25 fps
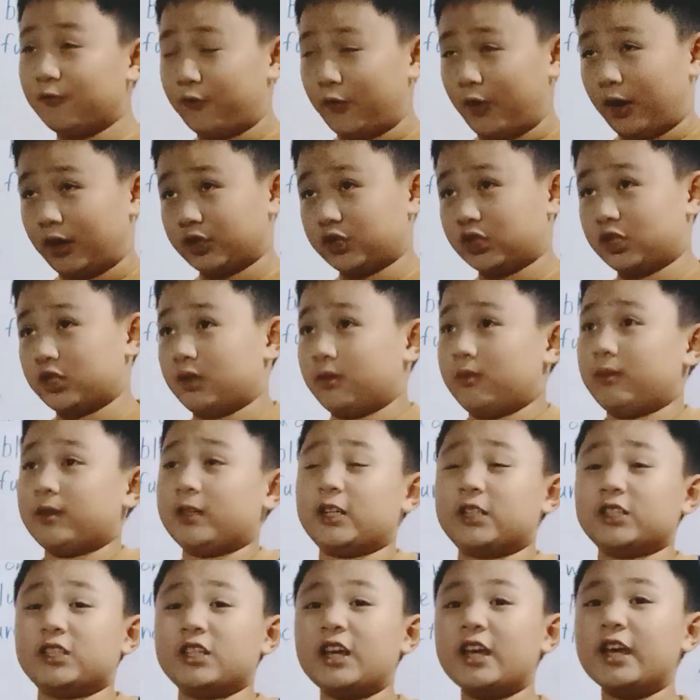function
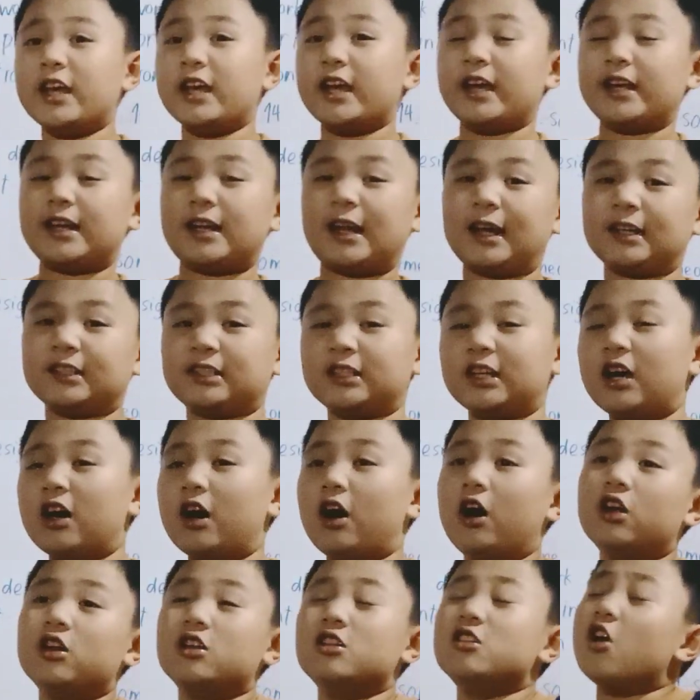because it has
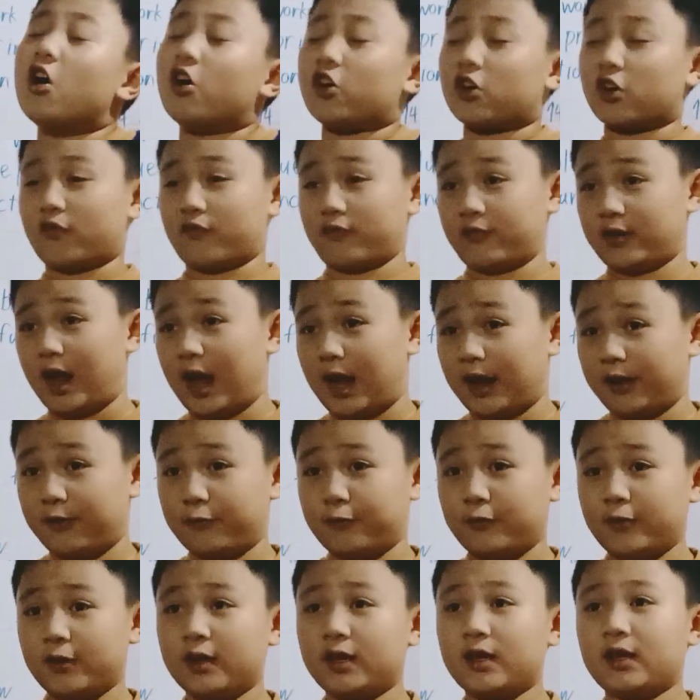a lot of knives.
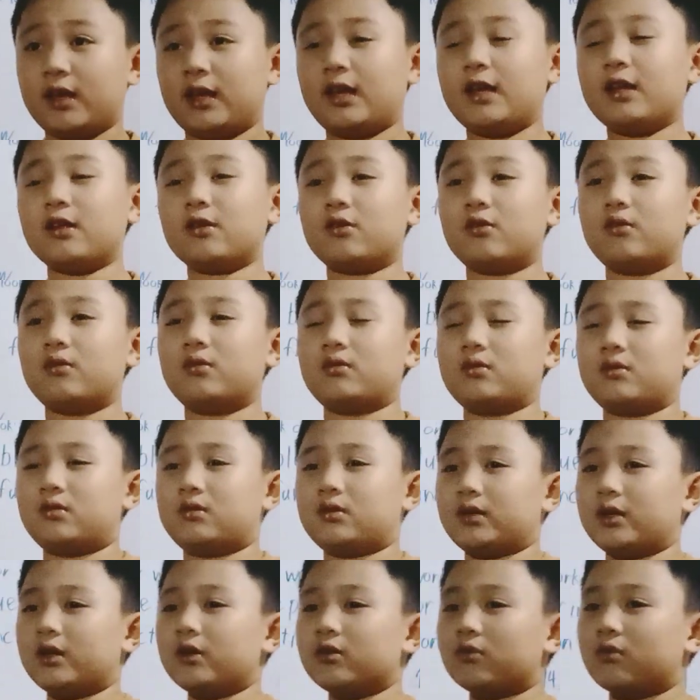It
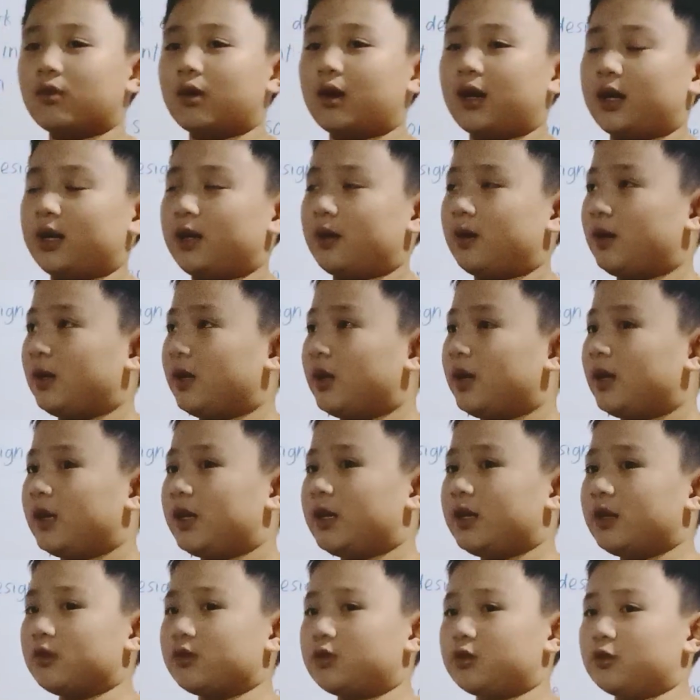was
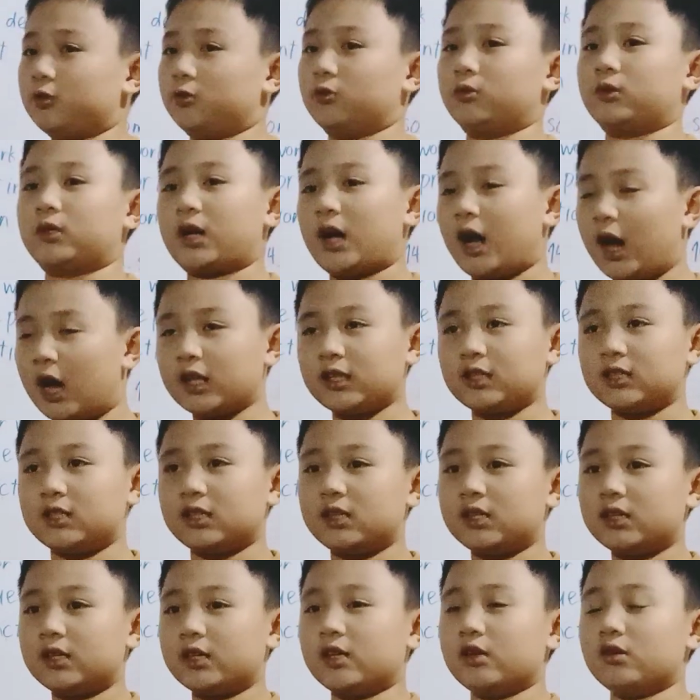used to cut,
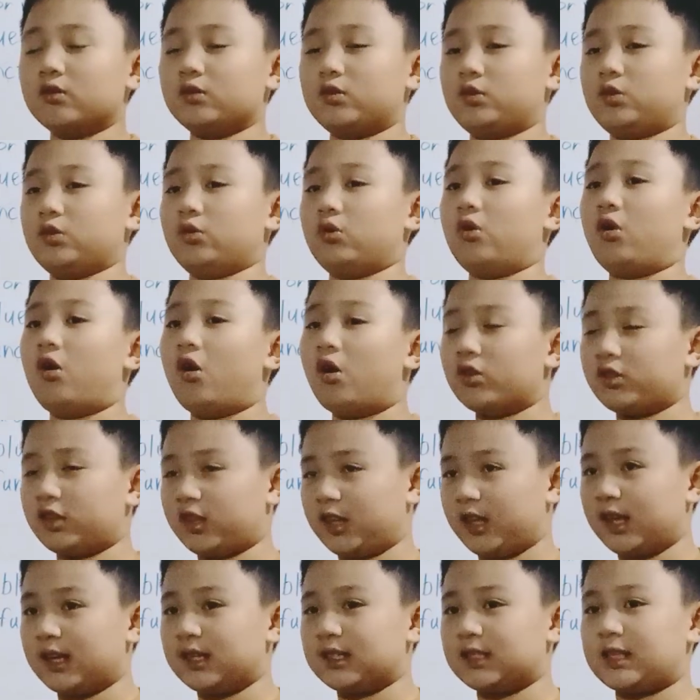used to hold
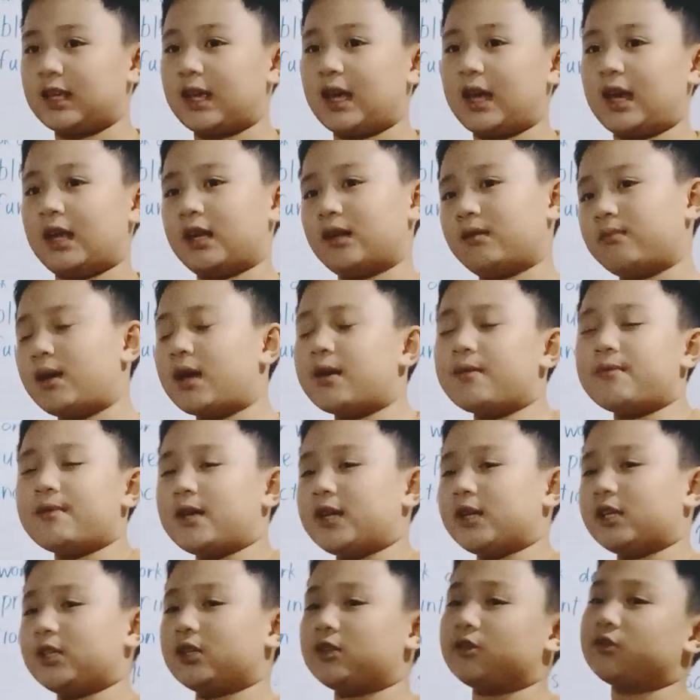things, and
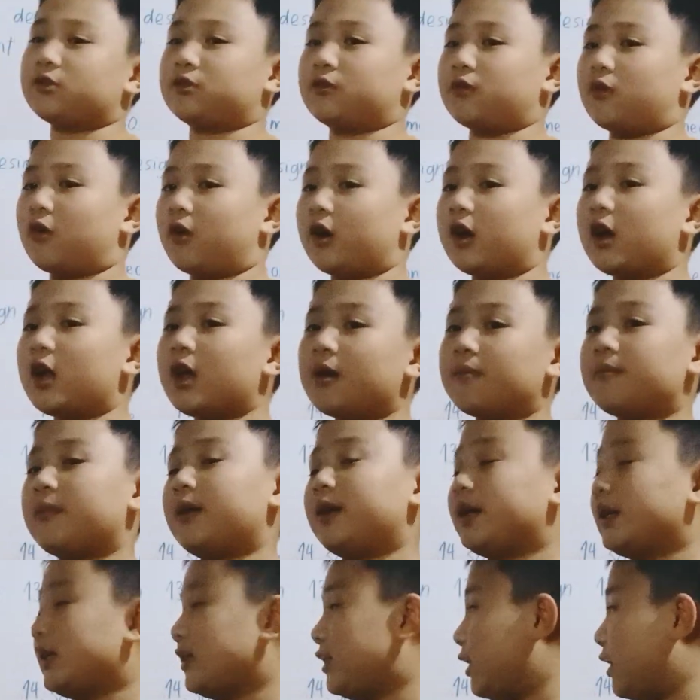maybe used for
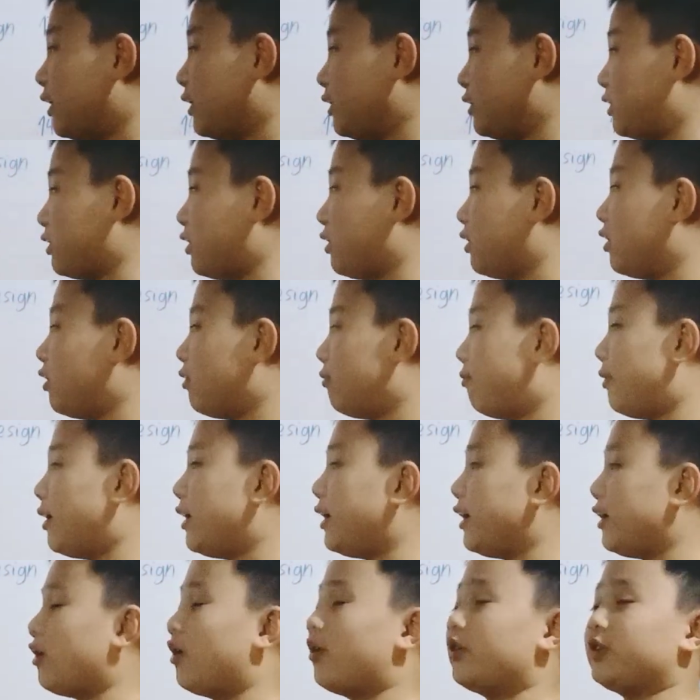many things,
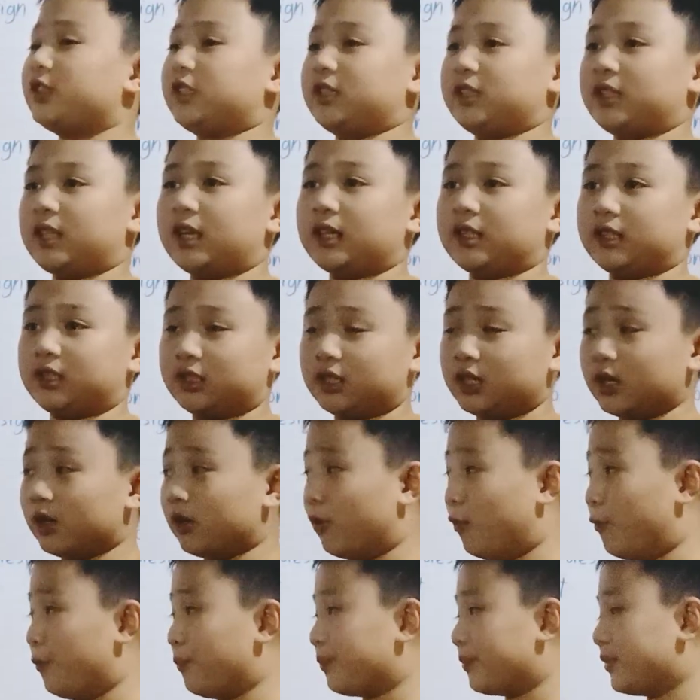many other things too.
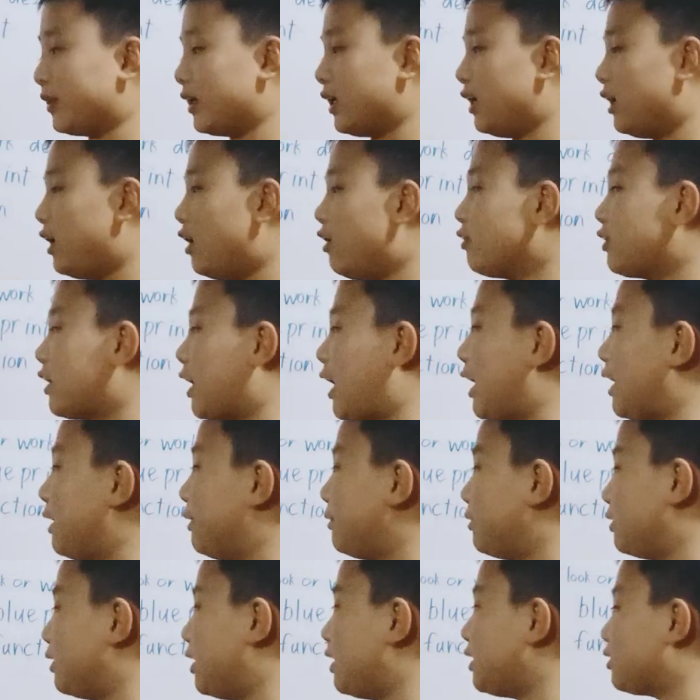Okay,
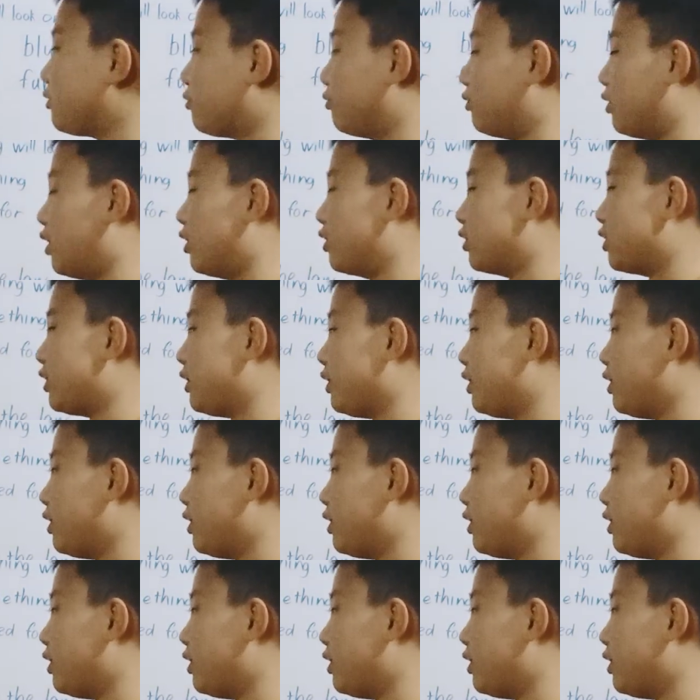next word.